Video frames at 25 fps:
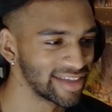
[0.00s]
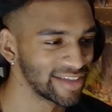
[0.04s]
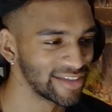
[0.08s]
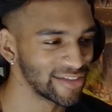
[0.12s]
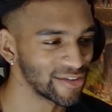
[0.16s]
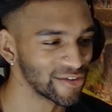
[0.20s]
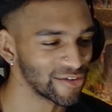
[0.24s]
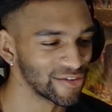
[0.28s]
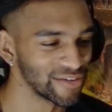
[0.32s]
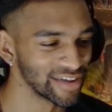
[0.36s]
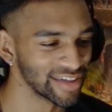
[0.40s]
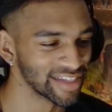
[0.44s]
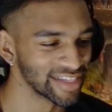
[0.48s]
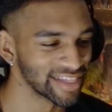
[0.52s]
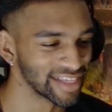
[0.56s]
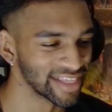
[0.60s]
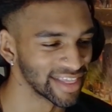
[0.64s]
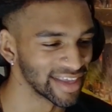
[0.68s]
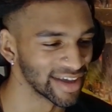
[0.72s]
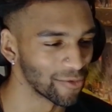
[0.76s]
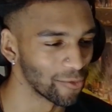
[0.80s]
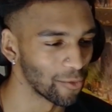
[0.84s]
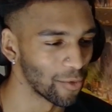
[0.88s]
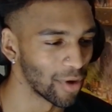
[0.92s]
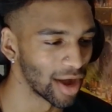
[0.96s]
during to
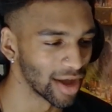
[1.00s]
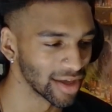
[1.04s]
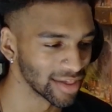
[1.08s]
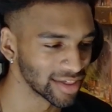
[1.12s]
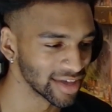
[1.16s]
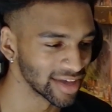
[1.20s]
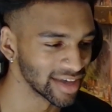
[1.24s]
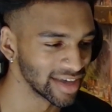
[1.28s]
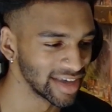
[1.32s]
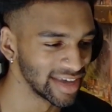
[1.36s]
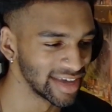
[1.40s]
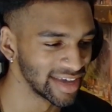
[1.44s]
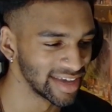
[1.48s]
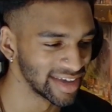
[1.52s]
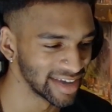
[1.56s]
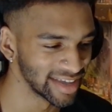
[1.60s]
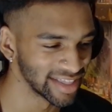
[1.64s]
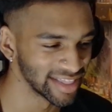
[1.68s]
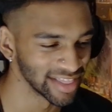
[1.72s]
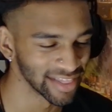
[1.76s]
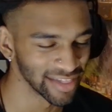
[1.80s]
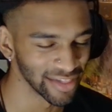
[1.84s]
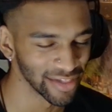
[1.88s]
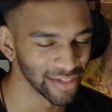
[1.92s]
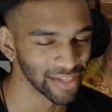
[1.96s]
like watching it.
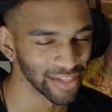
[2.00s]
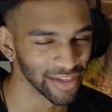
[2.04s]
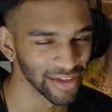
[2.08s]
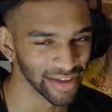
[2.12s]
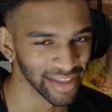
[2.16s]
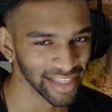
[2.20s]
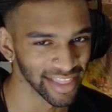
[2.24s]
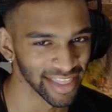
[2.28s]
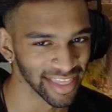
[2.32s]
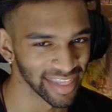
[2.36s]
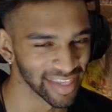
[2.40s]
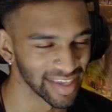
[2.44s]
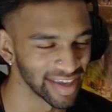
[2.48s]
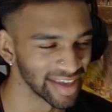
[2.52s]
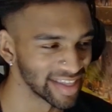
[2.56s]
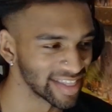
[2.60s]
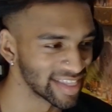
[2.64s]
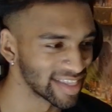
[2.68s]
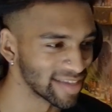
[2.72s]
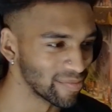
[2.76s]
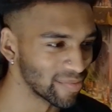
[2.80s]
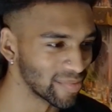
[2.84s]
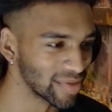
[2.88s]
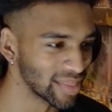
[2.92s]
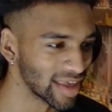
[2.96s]
It's just look at the
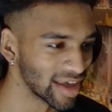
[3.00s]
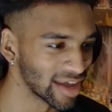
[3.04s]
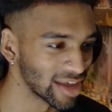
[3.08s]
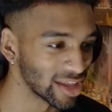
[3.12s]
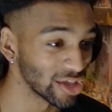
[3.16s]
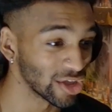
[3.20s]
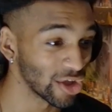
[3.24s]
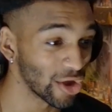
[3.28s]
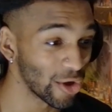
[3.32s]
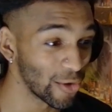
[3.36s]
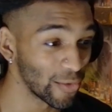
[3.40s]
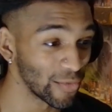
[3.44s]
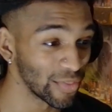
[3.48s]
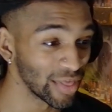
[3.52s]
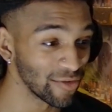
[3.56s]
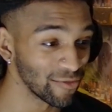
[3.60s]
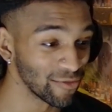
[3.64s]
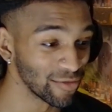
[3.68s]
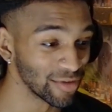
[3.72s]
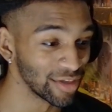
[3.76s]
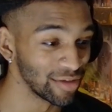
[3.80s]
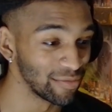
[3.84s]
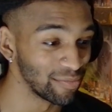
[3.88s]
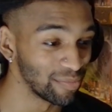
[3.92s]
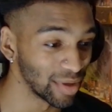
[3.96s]
sets and be like, yo, they
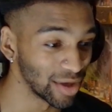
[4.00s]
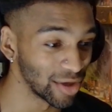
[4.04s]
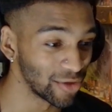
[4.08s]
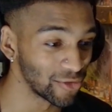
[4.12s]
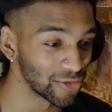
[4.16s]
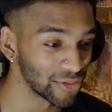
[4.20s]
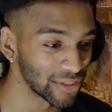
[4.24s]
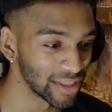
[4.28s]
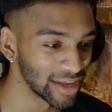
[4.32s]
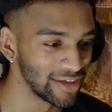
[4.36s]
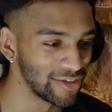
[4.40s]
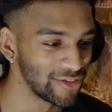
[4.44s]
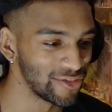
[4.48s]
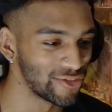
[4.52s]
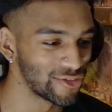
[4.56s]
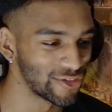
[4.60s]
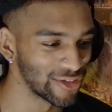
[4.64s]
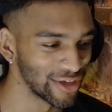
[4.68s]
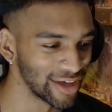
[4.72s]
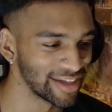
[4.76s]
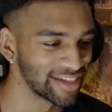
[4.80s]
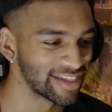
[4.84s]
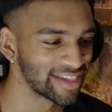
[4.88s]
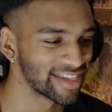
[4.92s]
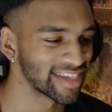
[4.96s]
really built these
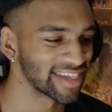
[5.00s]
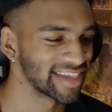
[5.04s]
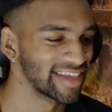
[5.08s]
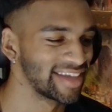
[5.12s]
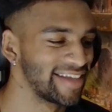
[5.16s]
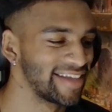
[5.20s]
shits.